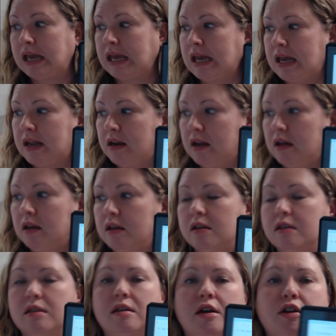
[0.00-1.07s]
in
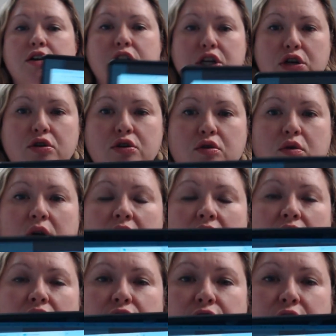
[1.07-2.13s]
their new
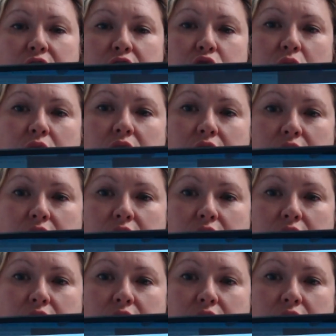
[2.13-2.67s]
virtual